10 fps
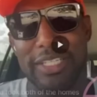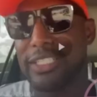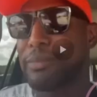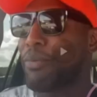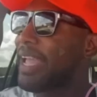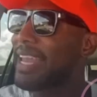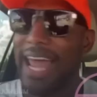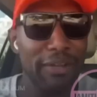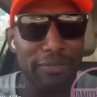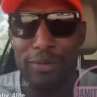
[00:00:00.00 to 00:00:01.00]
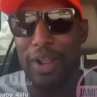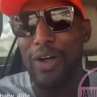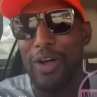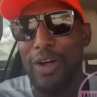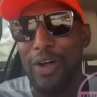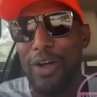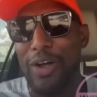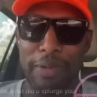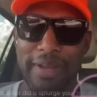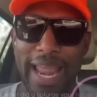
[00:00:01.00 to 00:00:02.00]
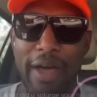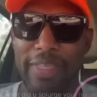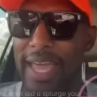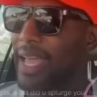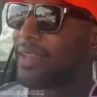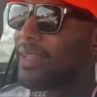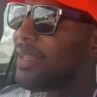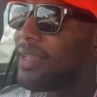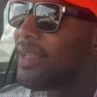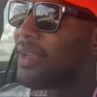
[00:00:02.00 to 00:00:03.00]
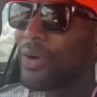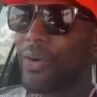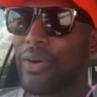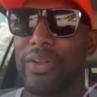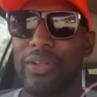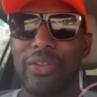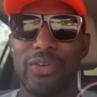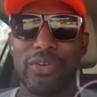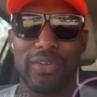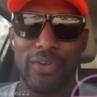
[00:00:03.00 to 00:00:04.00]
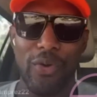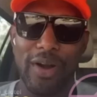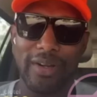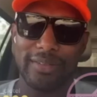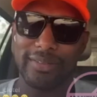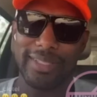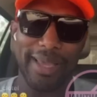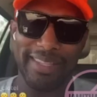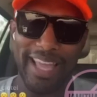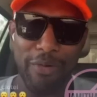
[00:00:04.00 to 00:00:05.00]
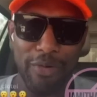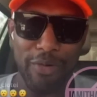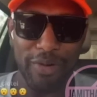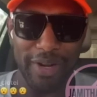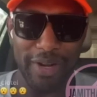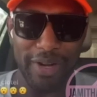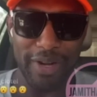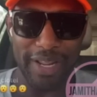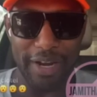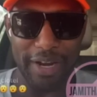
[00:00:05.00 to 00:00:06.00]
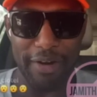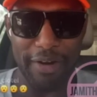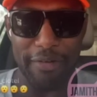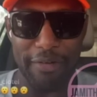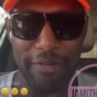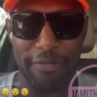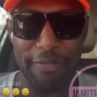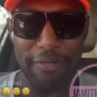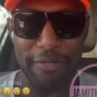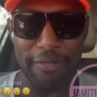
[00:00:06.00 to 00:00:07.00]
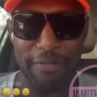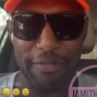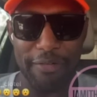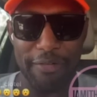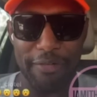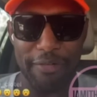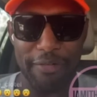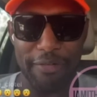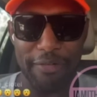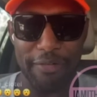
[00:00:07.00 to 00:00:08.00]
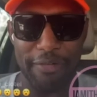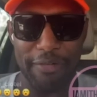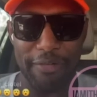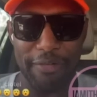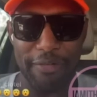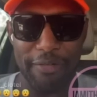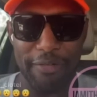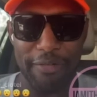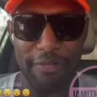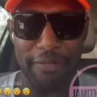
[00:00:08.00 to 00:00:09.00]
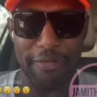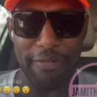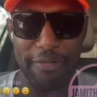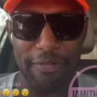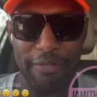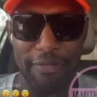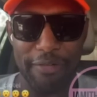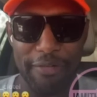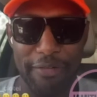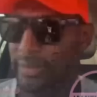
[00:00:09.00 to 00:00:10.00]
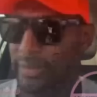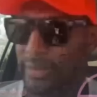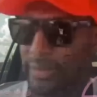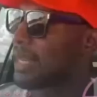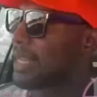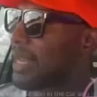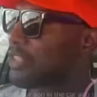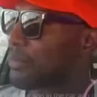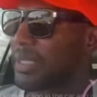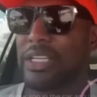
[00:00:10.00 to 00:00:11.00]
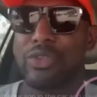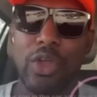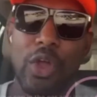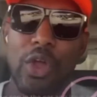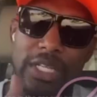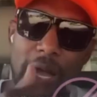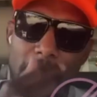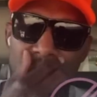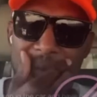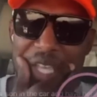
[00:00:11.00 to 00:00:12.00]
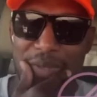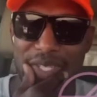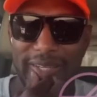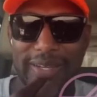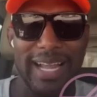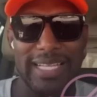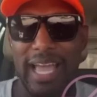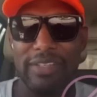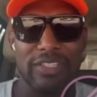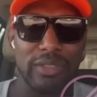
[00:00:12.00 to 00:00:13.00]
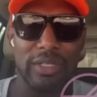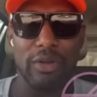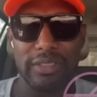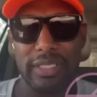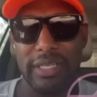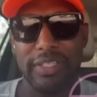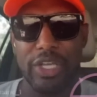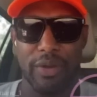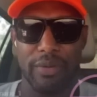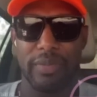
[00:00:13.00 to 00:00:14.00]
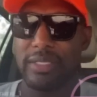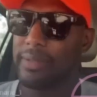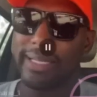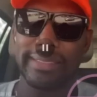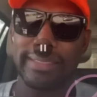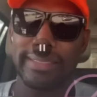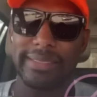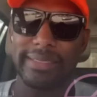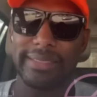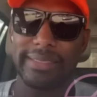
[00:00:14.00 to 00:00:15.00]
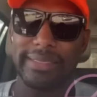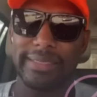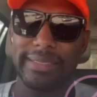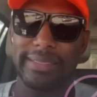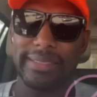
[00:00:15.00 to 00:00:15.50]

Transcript: She's spraying lighter fluid. Tell people now that court, you know what I'm saying? It's not social media. It's not how y'all feel about Martell and things of that nature, because what y'all, the perception you guys have, it's on a TV show. It's